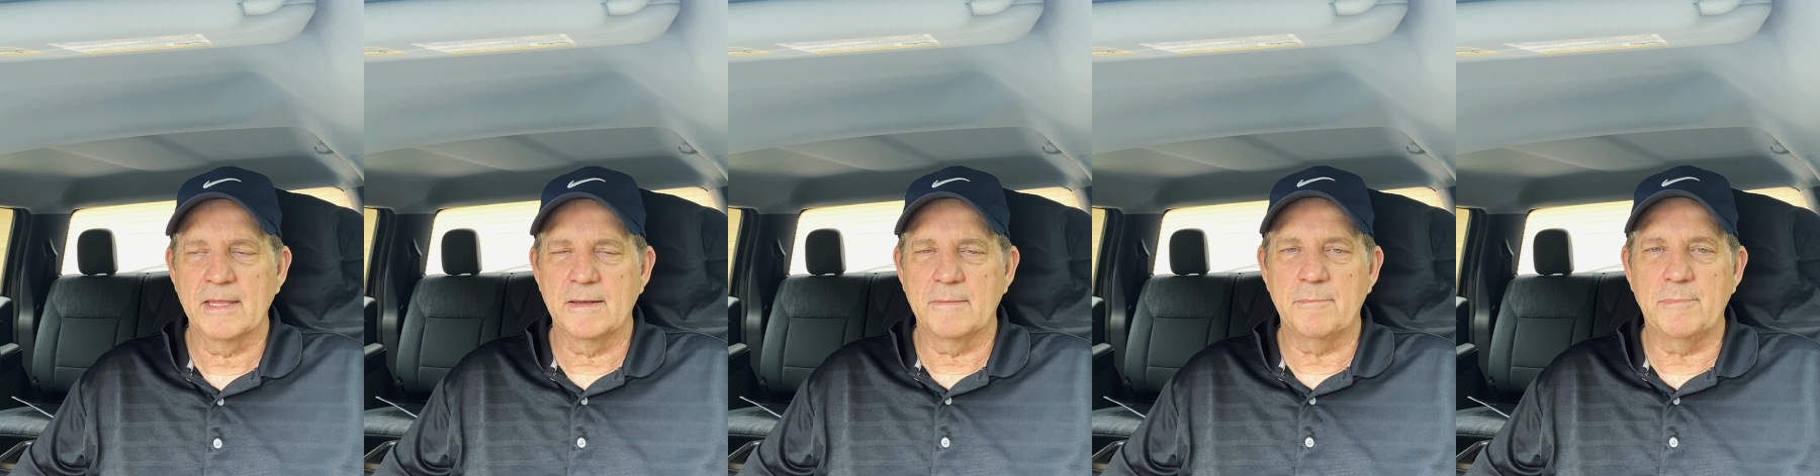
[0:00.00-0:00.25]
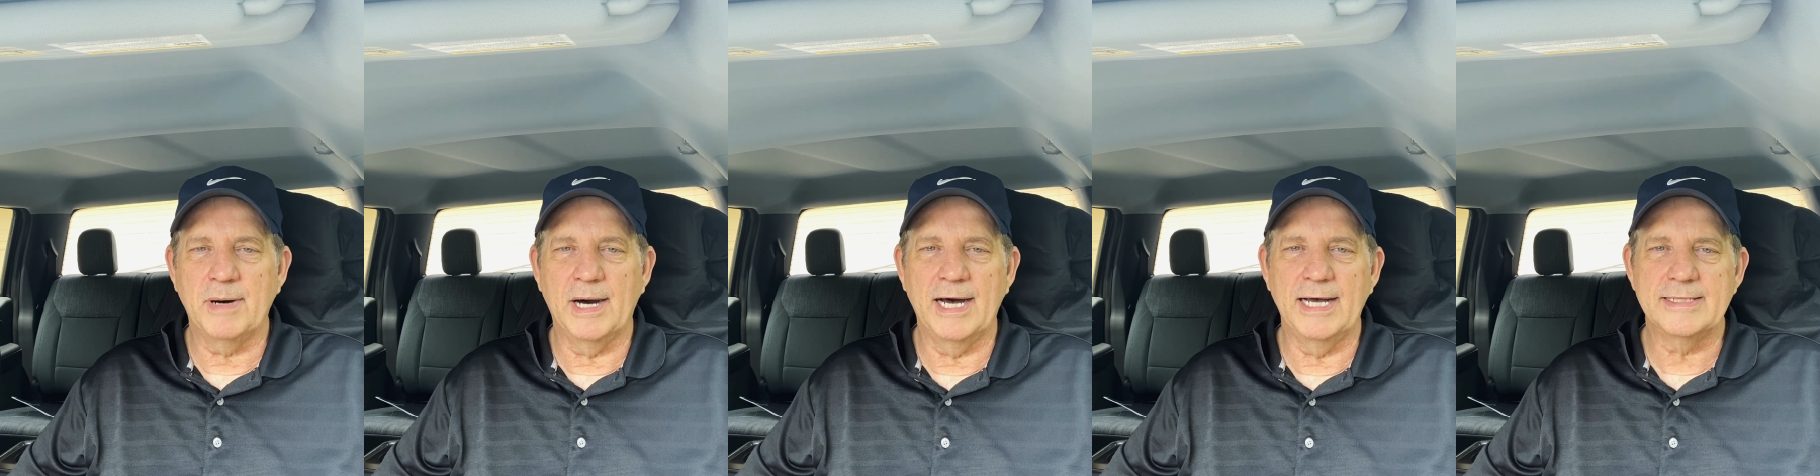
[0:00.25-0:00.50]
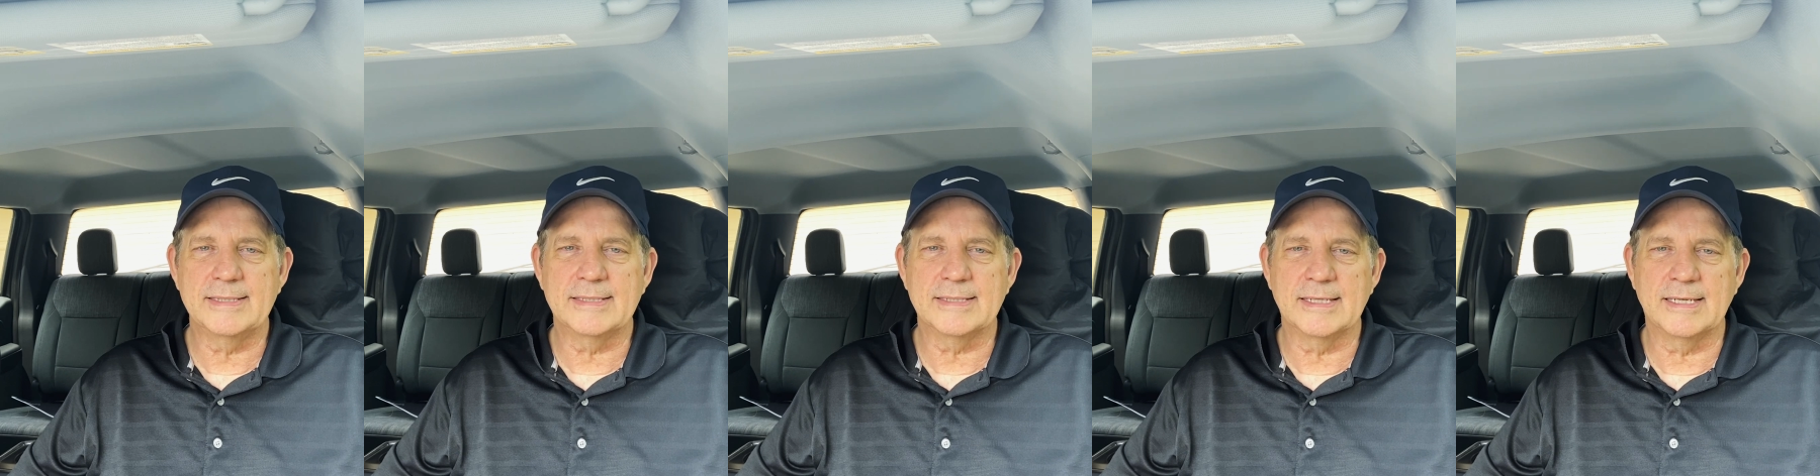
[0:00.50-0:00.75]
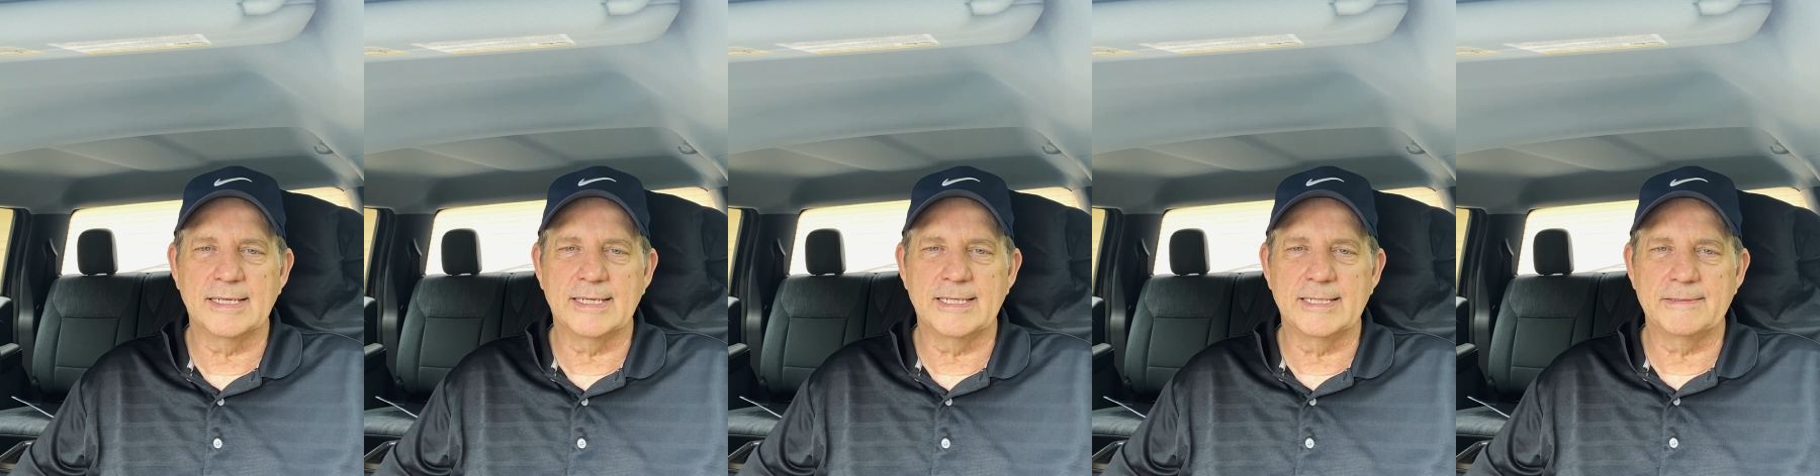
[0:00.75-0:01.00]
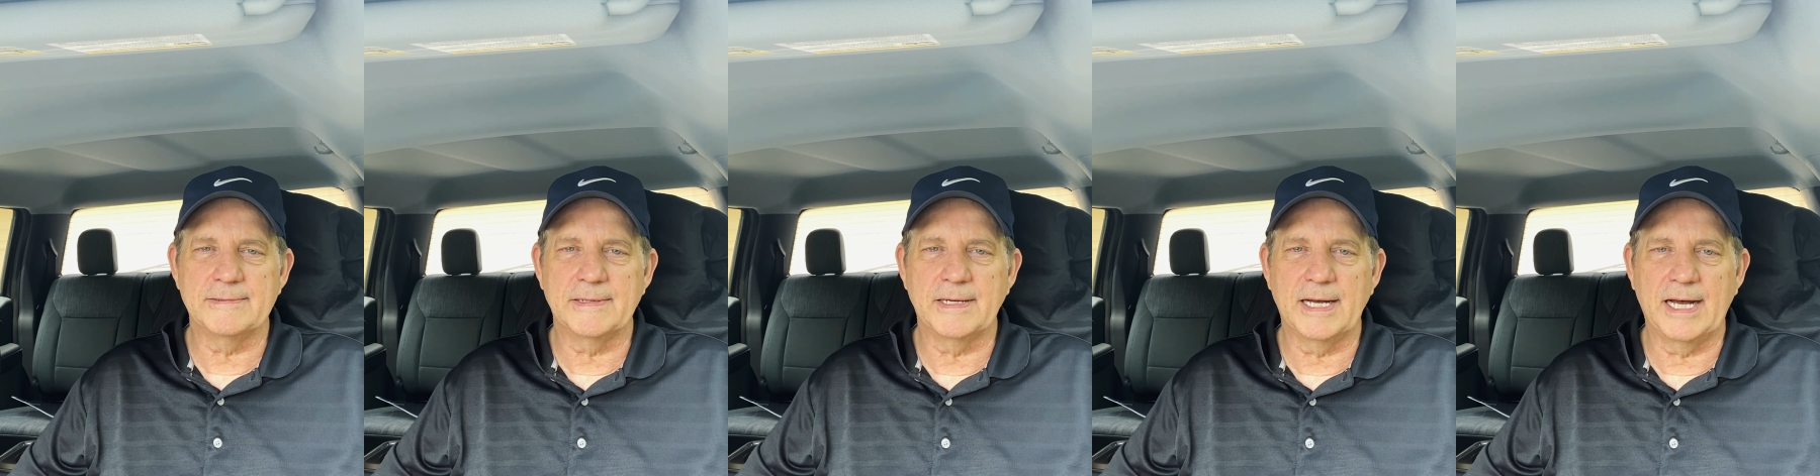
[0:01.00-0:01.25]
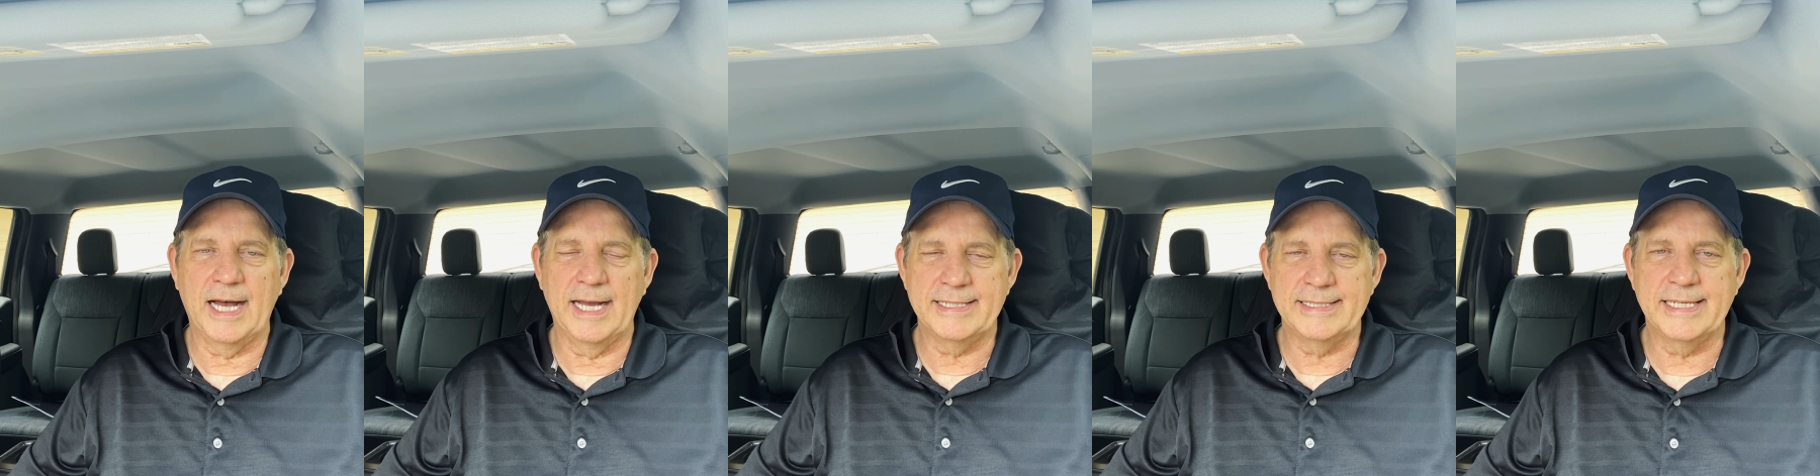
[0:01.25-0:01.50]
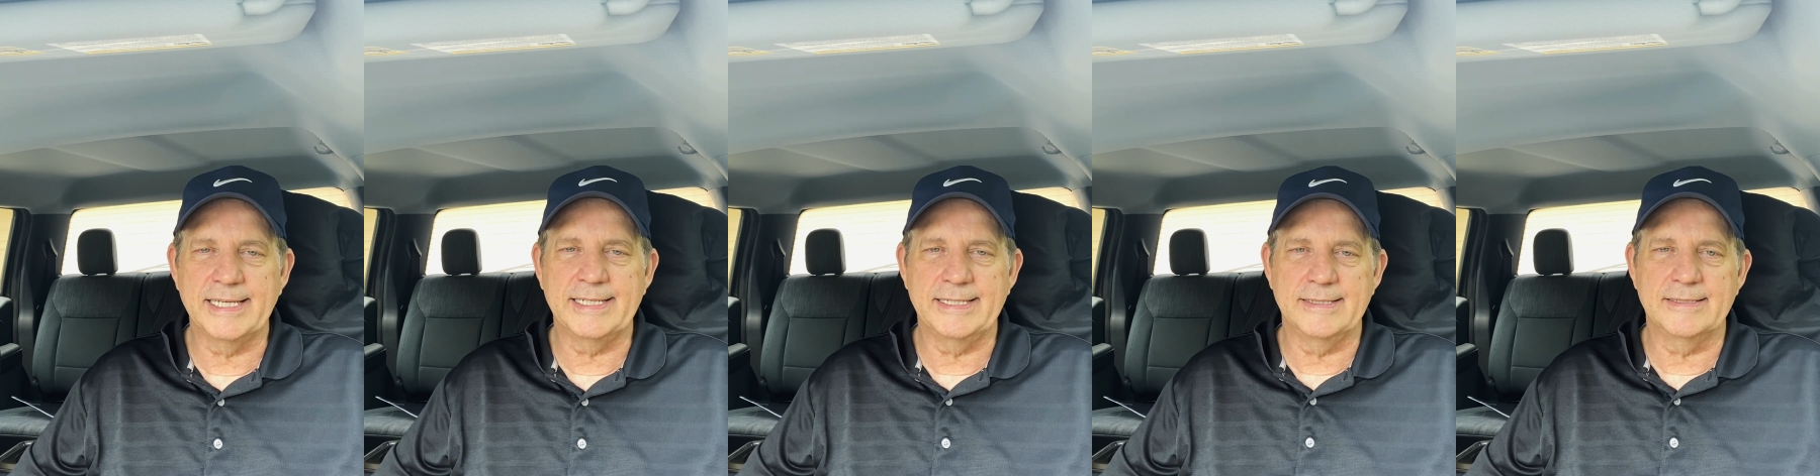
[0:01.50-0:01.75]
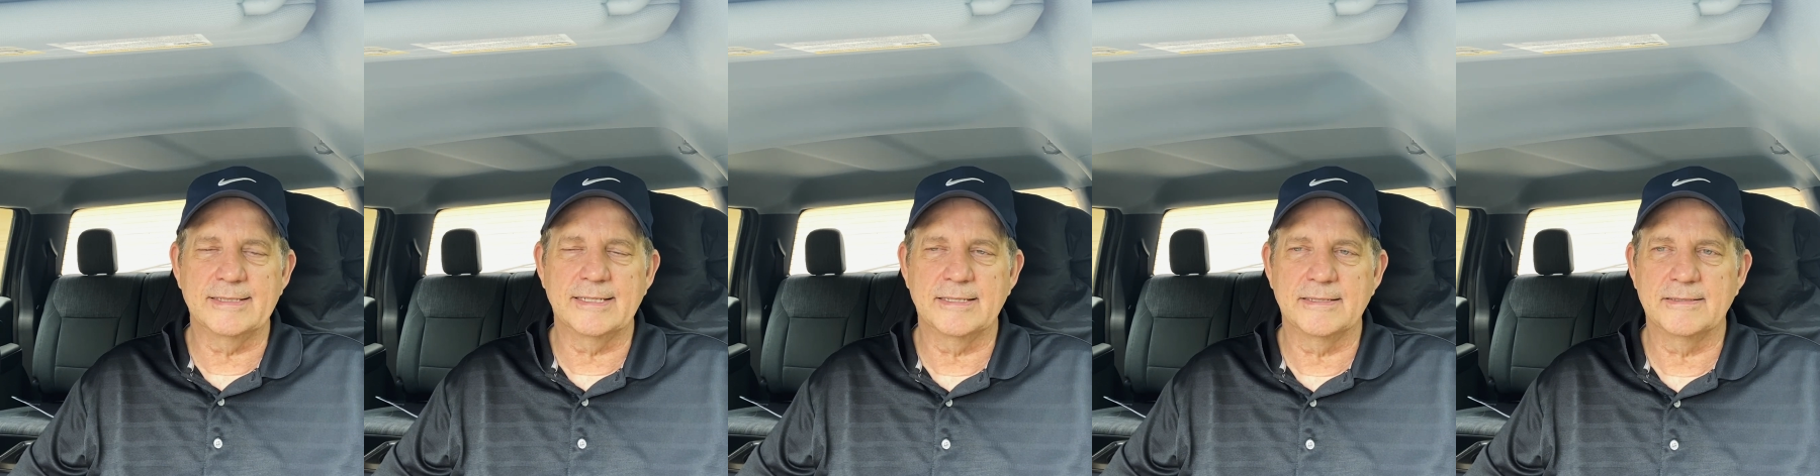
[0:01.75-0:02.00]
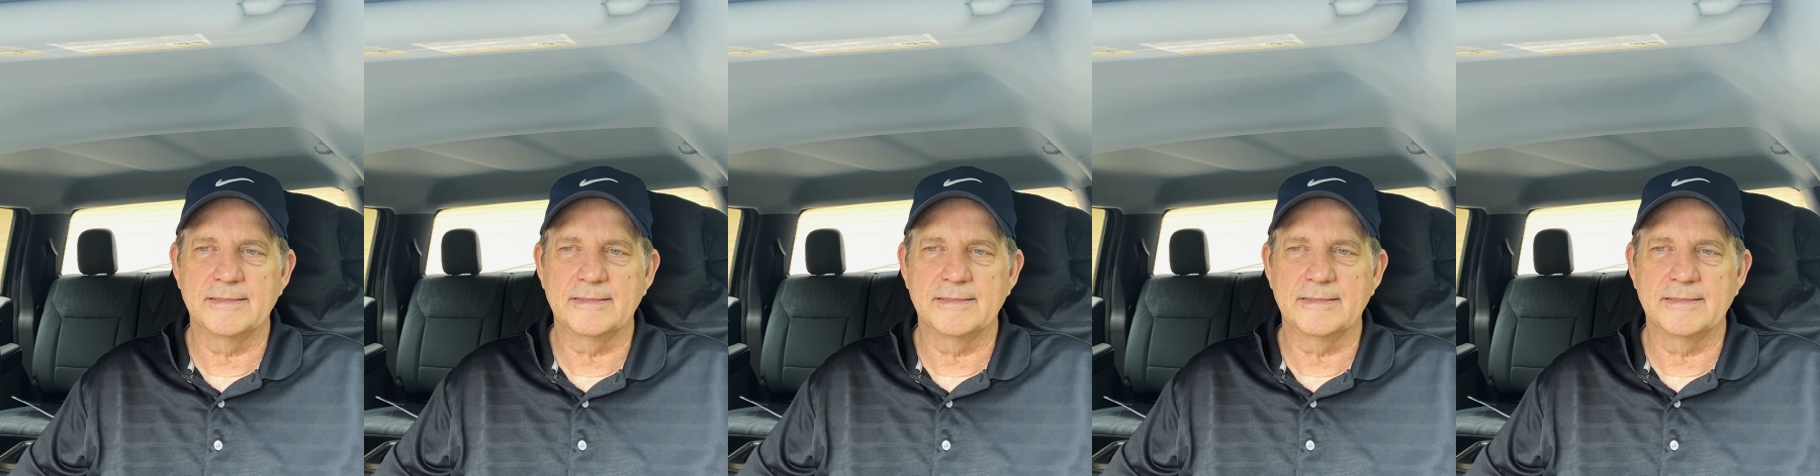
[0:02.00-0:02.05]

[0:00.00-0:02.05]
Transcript: but I didn't.